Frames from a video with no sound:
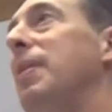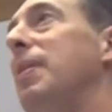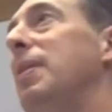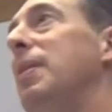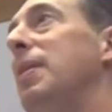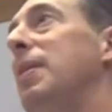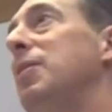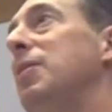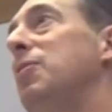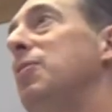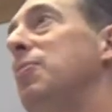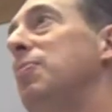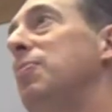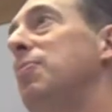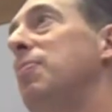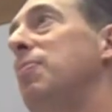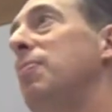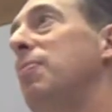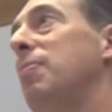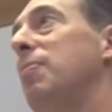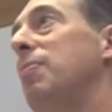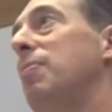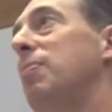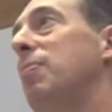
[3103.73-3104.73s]
is
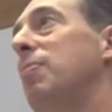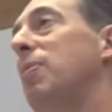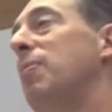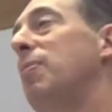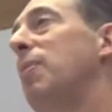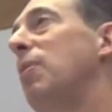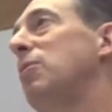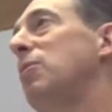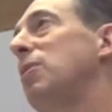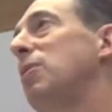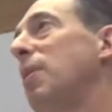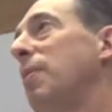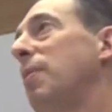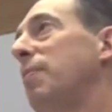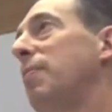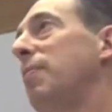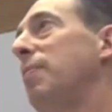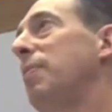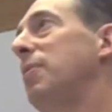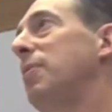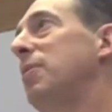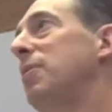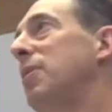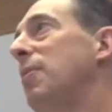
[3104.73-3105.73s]
promote
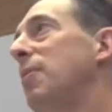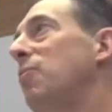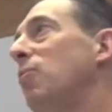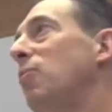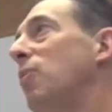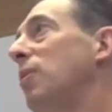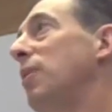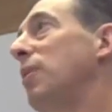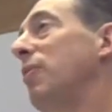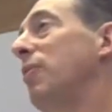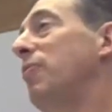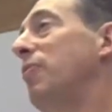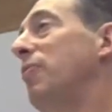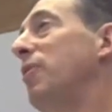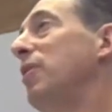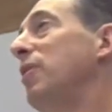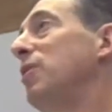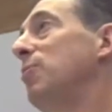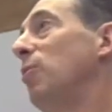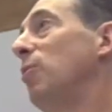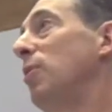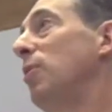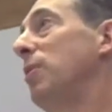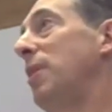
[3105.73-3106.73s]
some world that
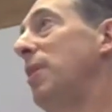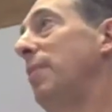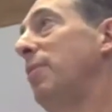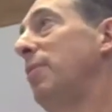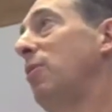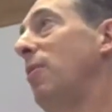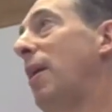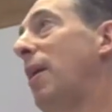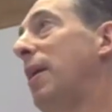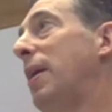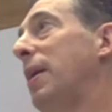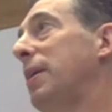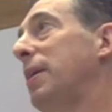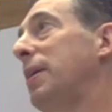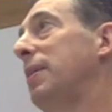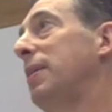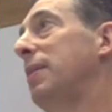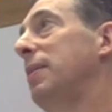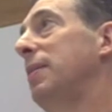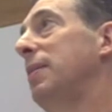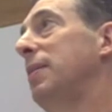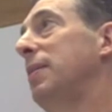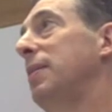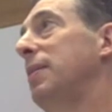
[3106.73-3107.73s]
feels more democratic,
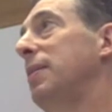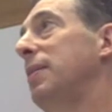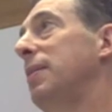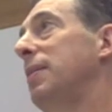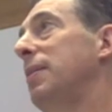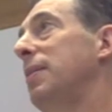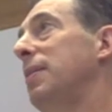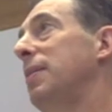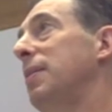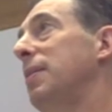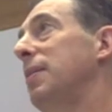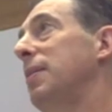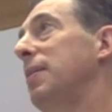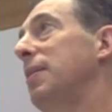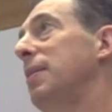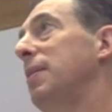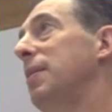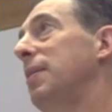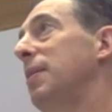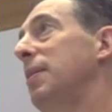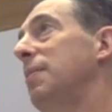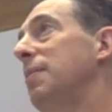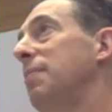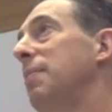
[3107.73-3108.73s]

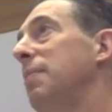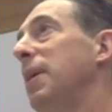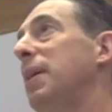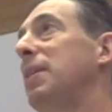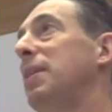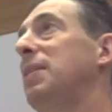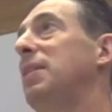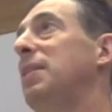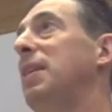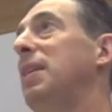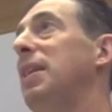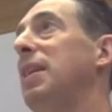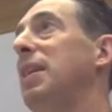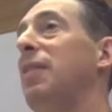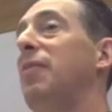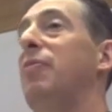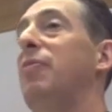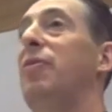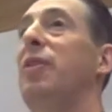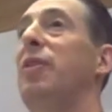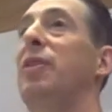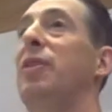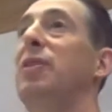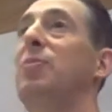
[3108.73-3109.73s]
make a city
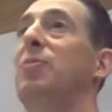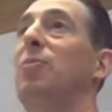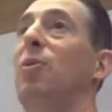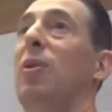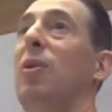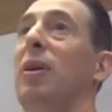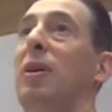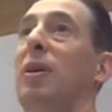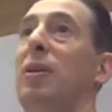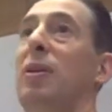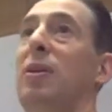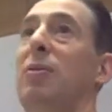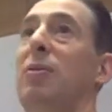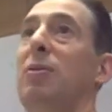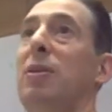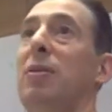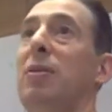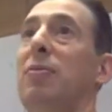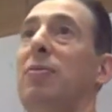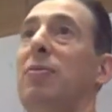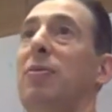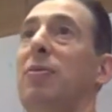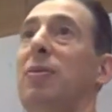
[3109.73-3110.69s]
that feels more inclusive,